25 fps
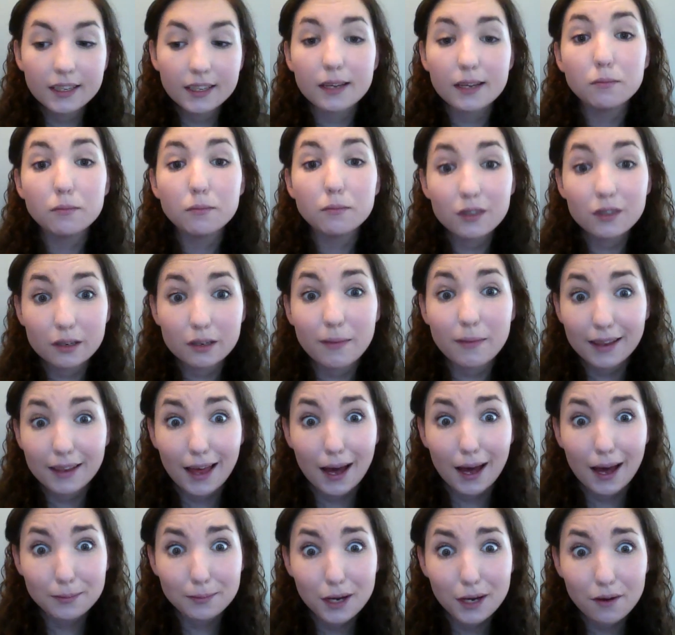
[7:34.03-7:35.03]
I'm using my
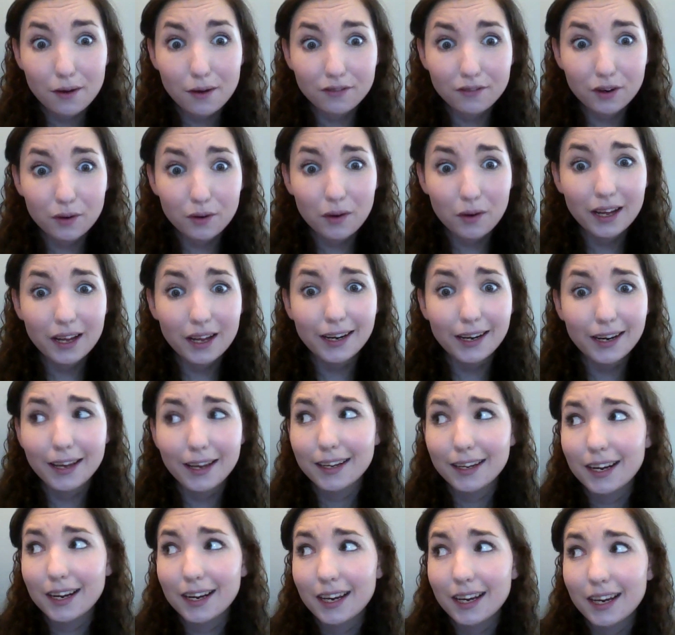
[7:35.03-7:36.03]
laptop for one,
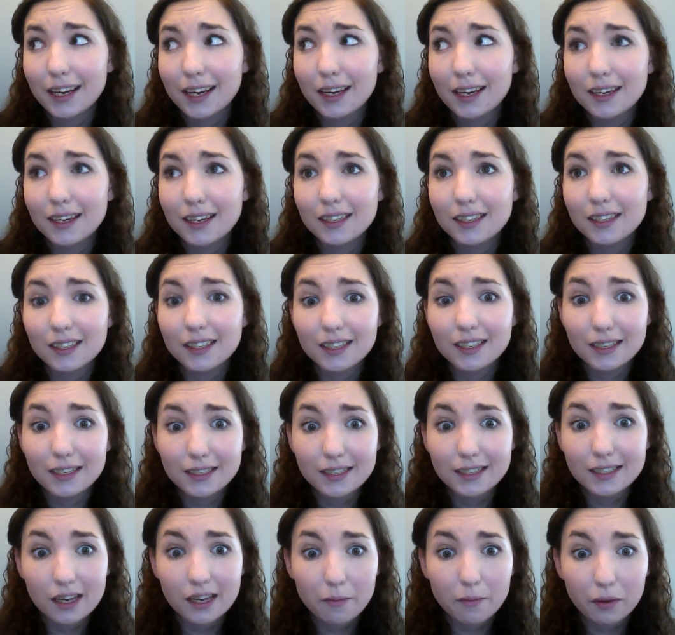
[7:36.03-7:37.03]
and I need
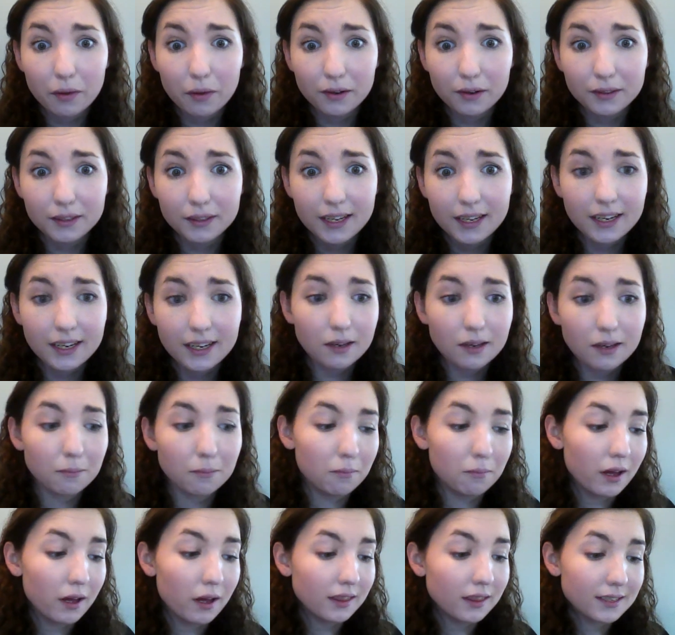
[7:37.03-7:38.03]
to get better lighting,
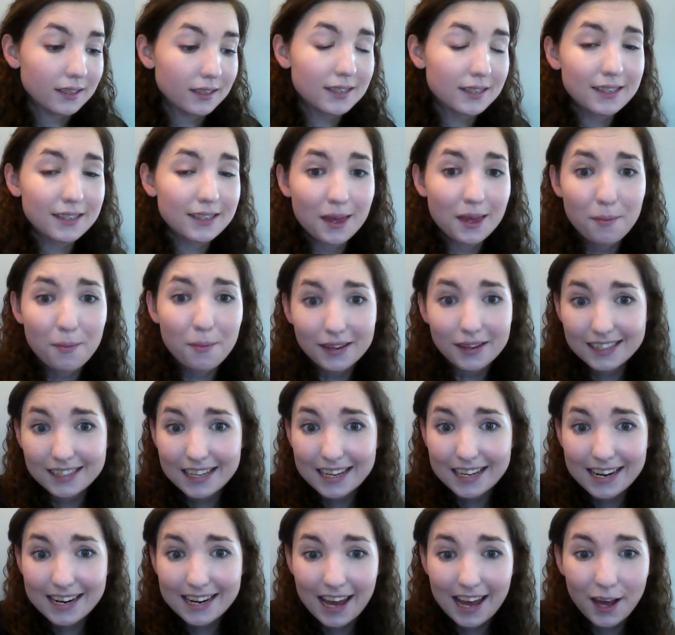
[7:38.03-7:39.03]
but this is the best
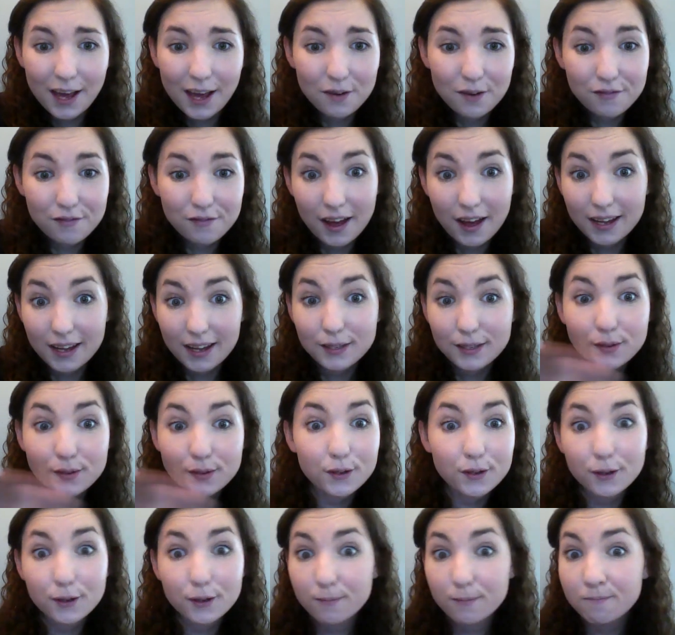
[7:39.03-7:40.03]
lighting I could find,
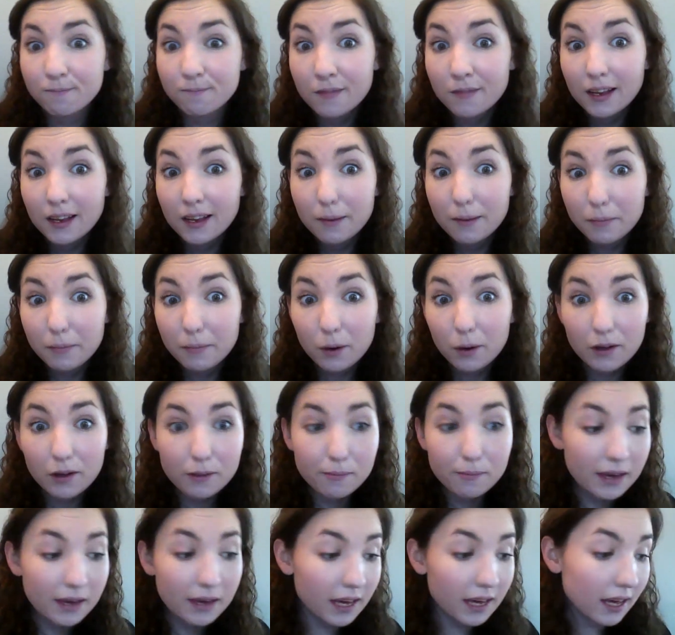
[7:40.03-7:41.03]
so bear with
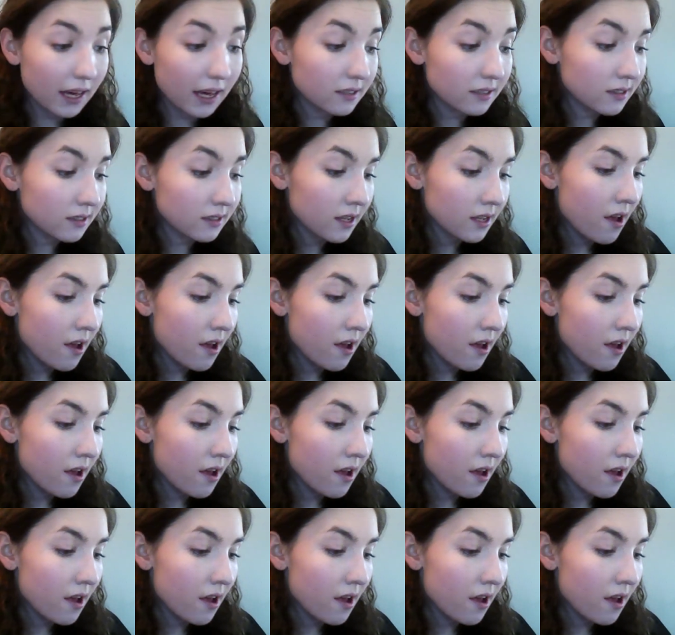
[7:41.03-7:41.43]
me, I guess.